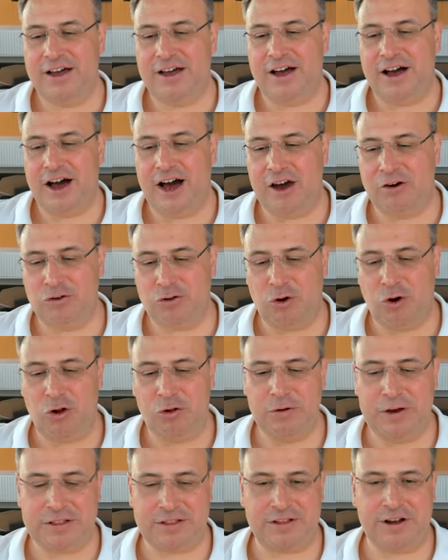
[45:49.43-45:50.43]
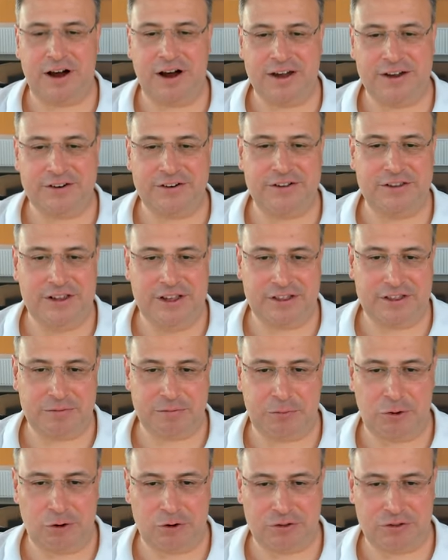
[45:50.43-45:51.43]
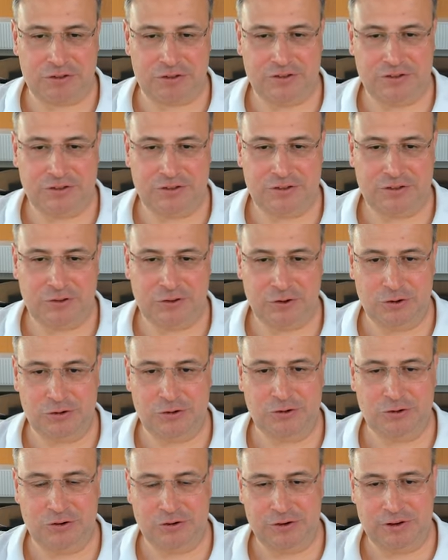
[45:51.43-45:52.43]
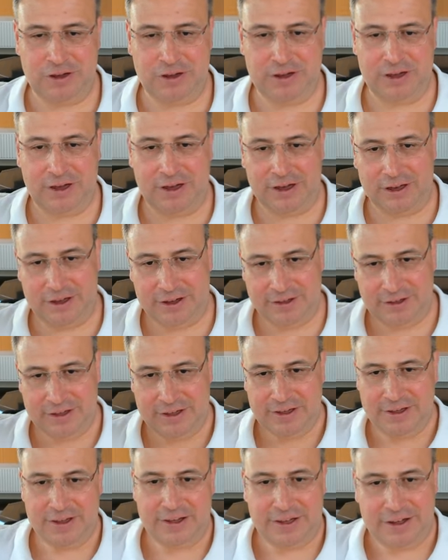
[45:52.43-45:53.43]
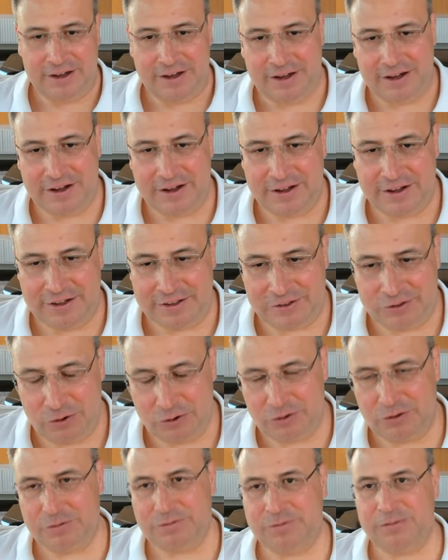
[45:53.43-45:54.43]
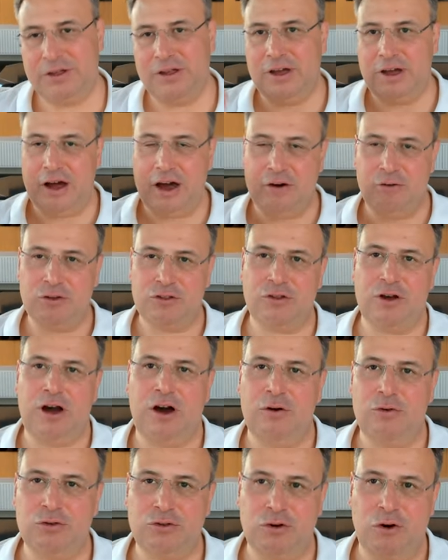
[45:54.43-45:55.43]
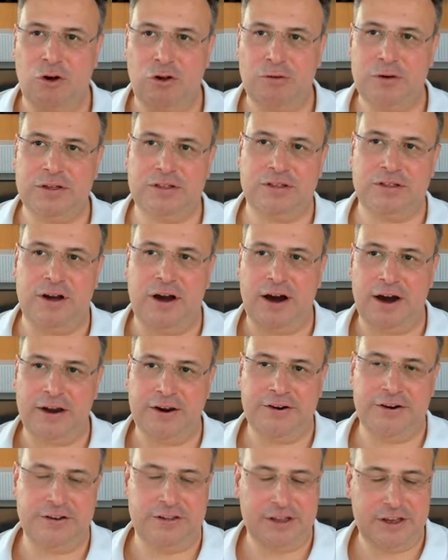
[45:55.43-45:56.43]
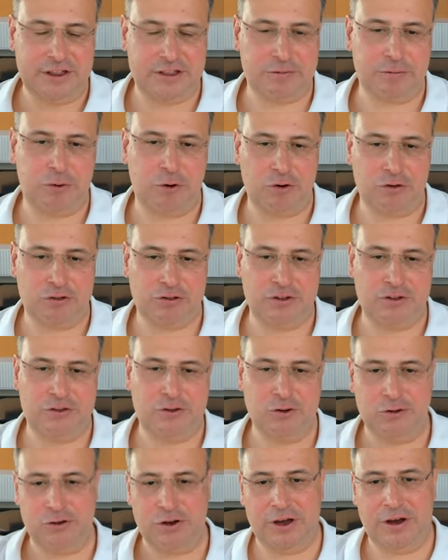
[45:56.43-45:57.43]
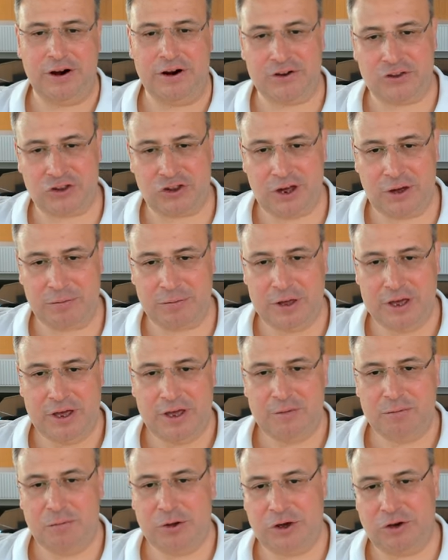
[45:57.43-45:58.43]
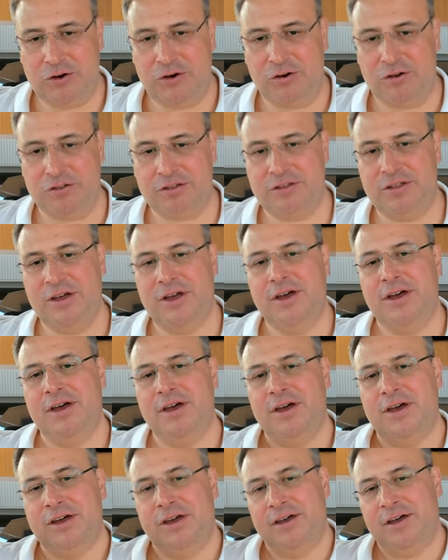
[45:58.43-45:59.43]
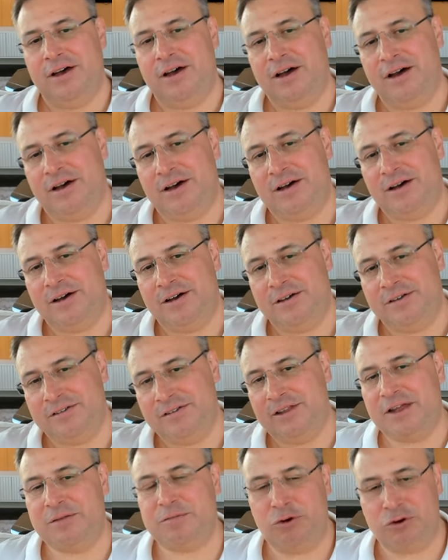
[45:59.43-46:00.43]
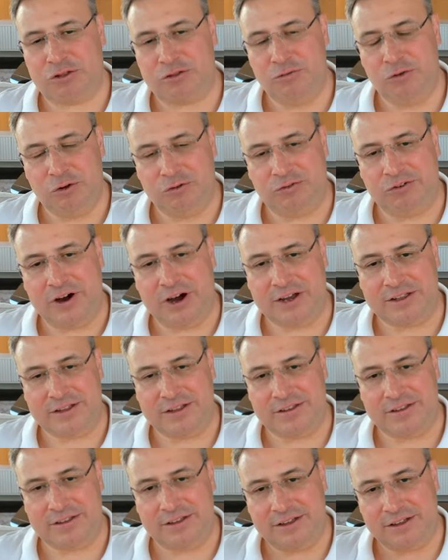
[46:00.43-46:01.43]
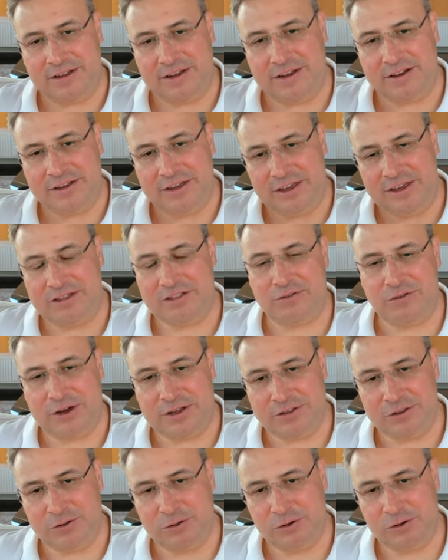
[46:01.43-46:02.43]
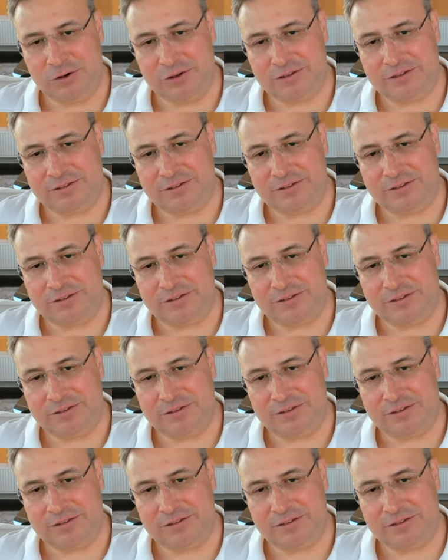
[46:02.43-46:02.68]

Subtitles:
I would always hire a lazy person to do a to I would always hire a lazy person to do a hard job, because that person would find an easy way to do it.